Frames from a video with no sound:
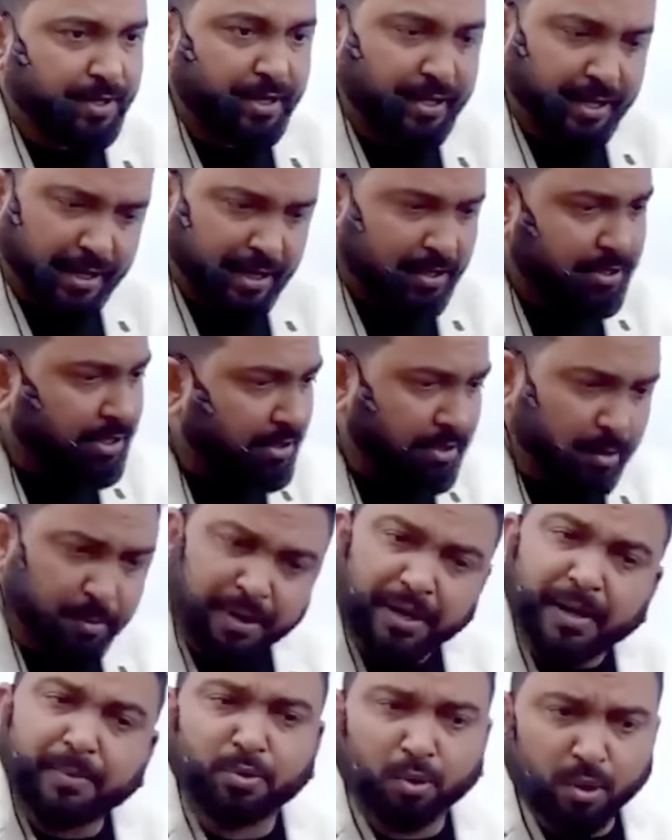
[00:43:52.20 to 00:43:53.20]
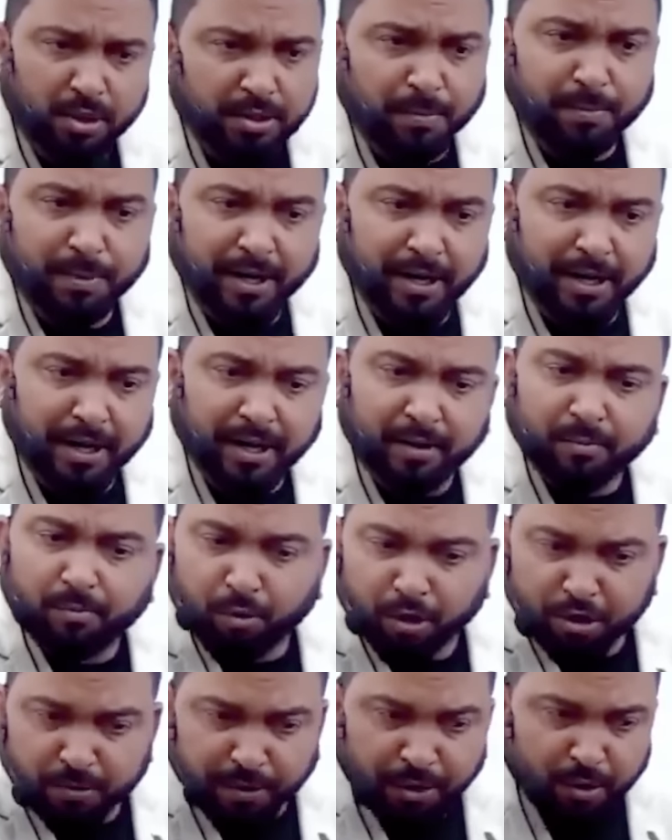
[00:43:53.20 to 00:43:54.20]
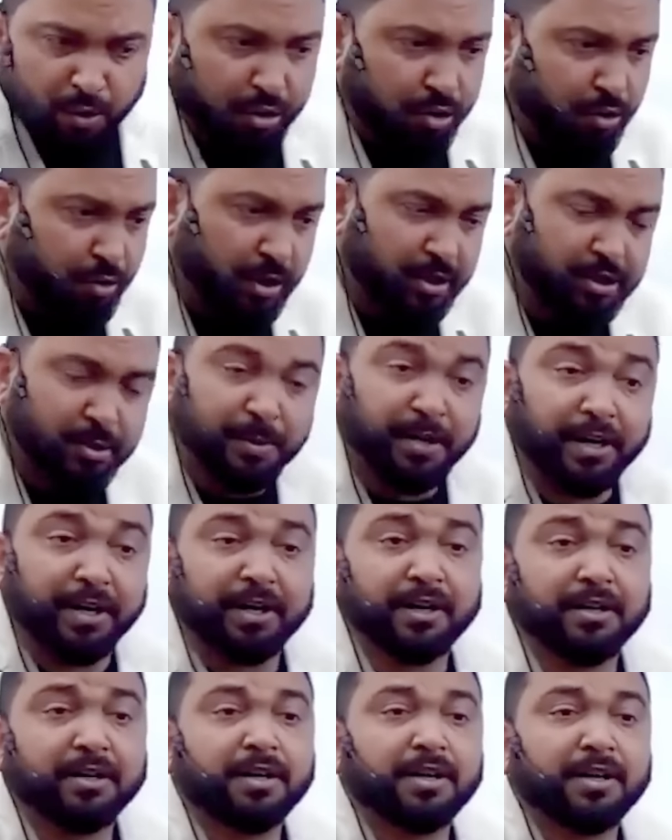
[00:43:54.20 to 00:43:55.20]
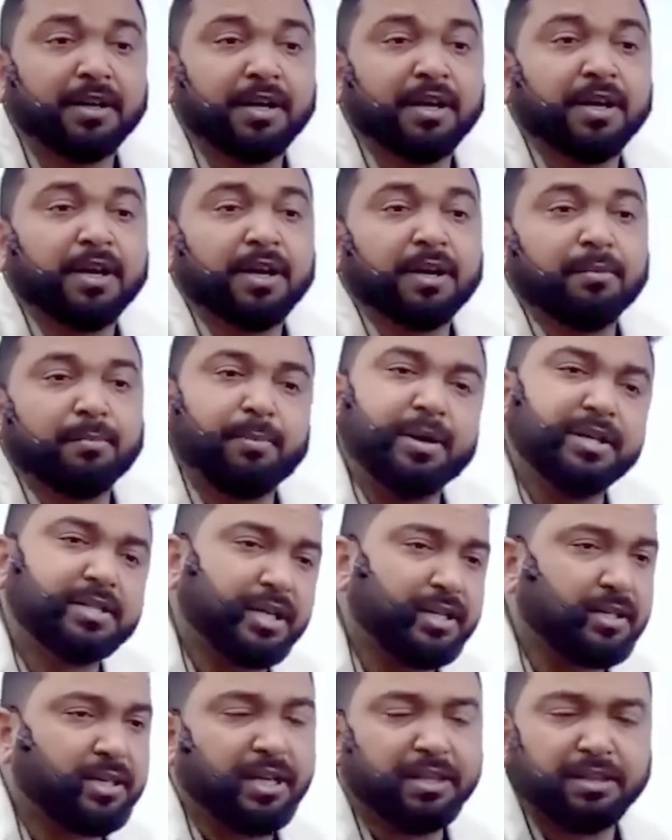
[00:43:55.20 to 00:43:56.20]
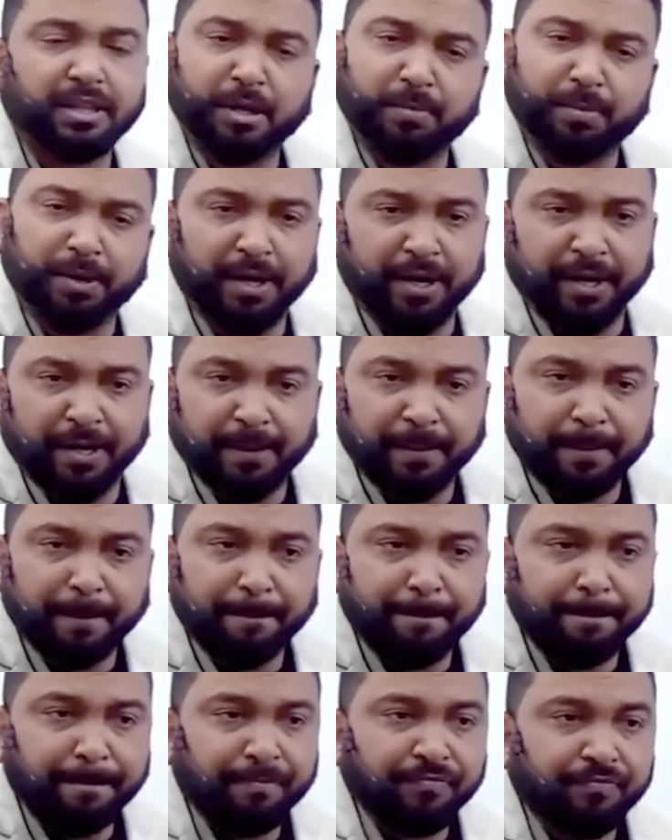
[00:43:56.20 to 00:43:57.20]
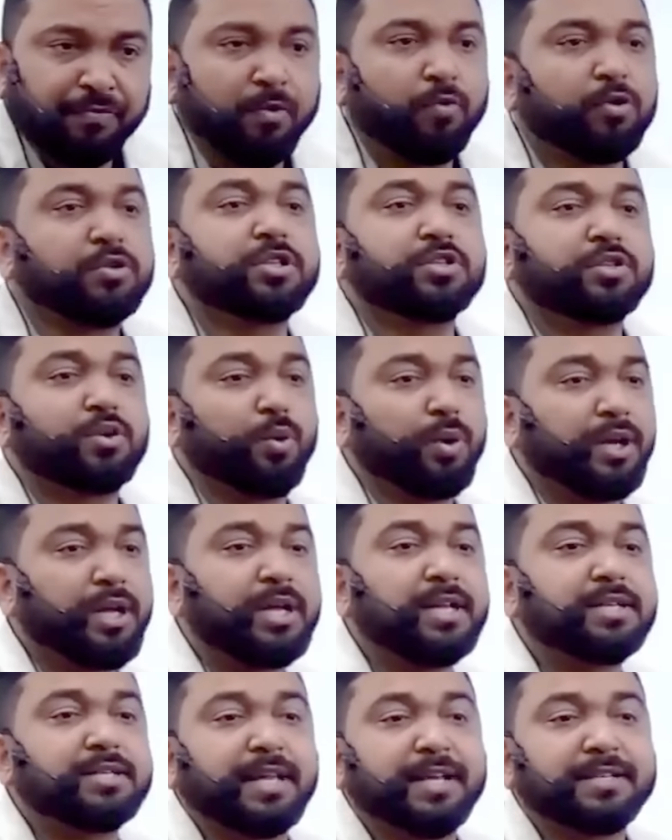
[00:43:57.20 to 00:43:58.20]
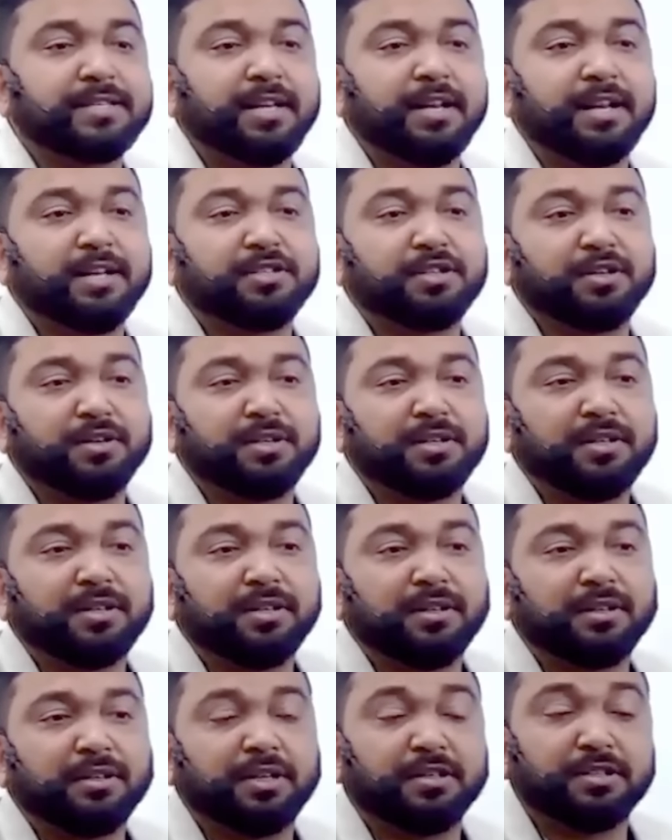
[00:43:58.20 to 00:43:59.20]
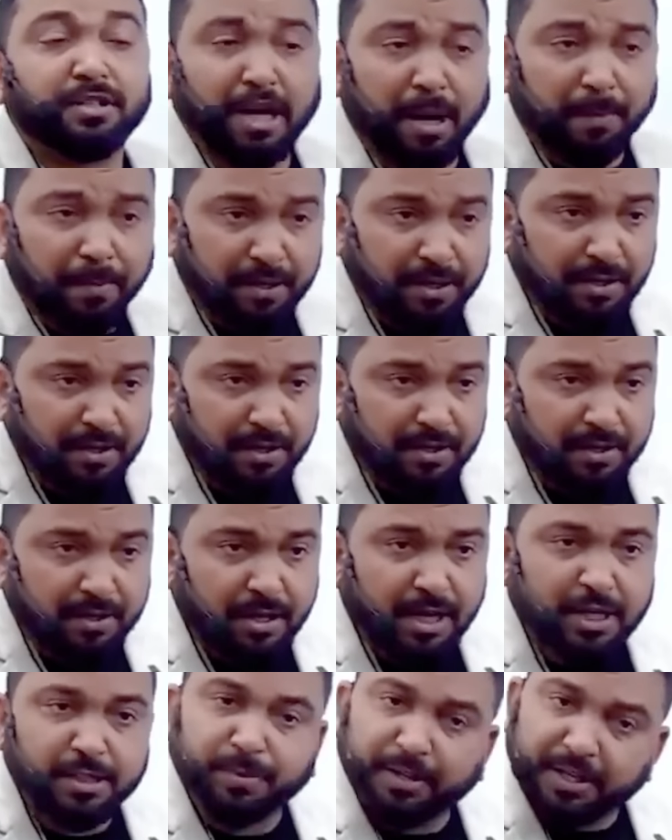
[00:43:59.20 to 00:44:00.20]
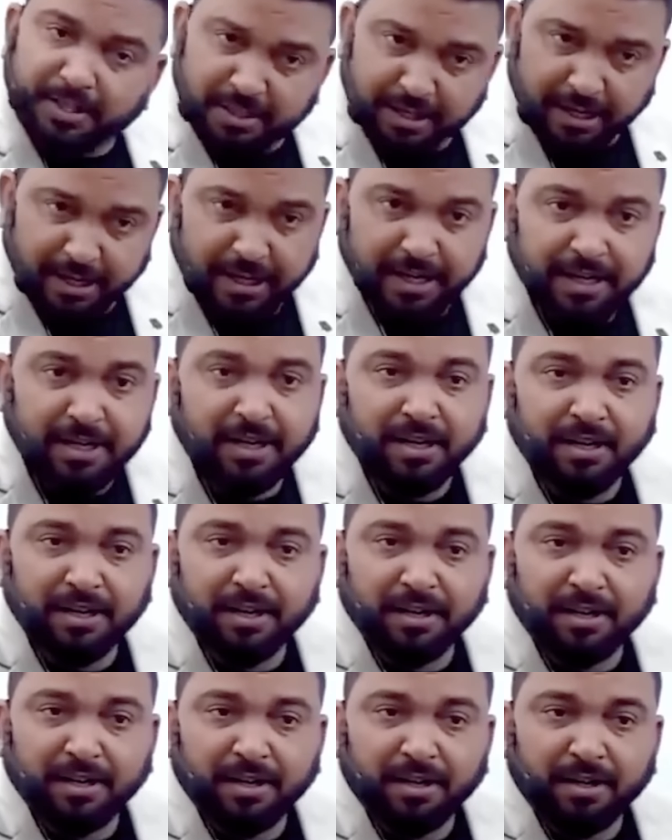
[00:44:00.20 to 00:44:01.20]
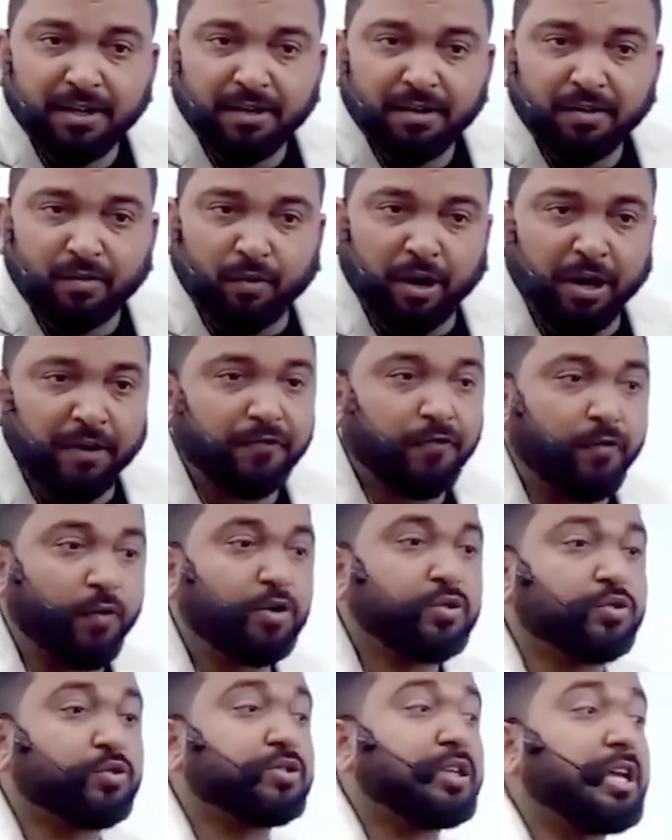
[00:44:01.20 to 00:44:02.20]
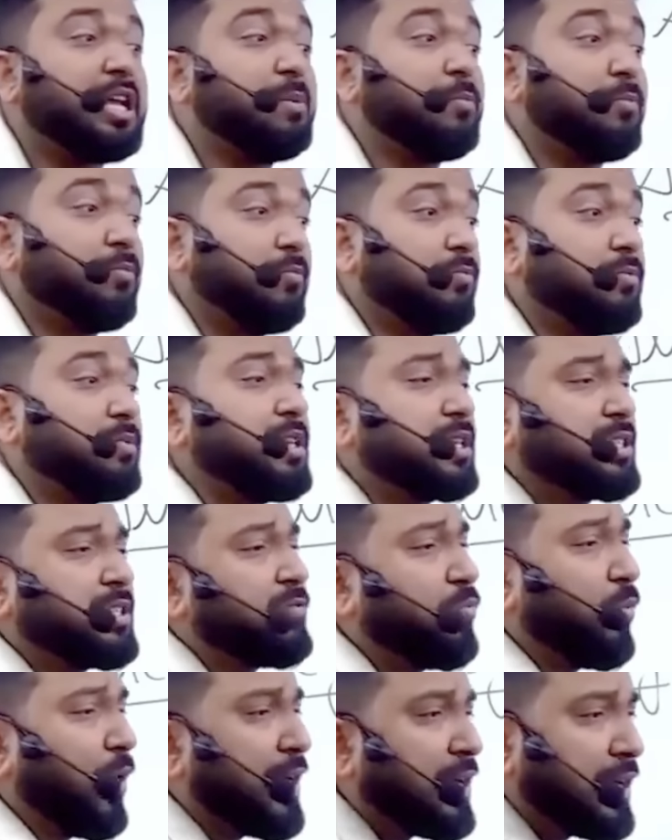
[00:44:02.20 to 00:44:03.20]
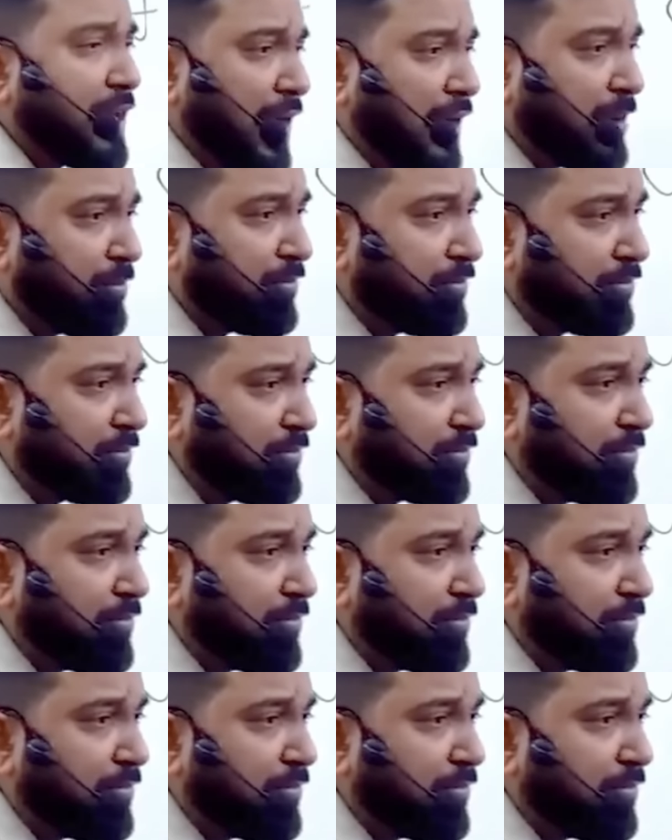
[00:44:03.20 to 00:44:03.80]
Theek hai, iska summary aap thoda sa pad lena. Books mein nahi hoga to alag se pad lena. Basic itna hi padhna hai. What's the story in Six and Elsion? There is a couple, husband is dead, wife wants to see him just one time,